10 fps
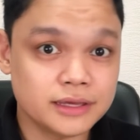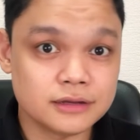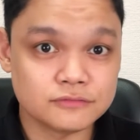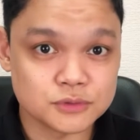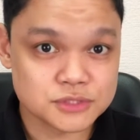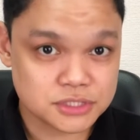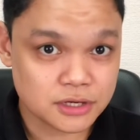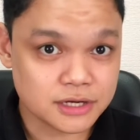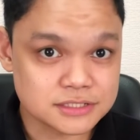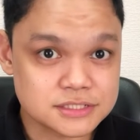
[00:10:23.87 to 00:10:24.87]
interview
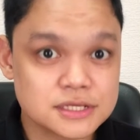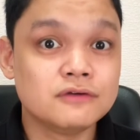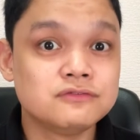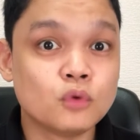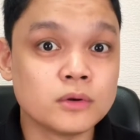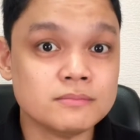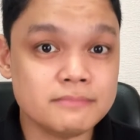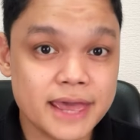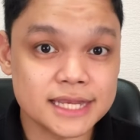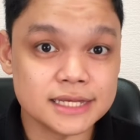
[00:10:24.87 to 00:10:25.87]
starts, for
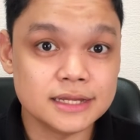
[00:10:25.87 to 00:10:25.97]
men,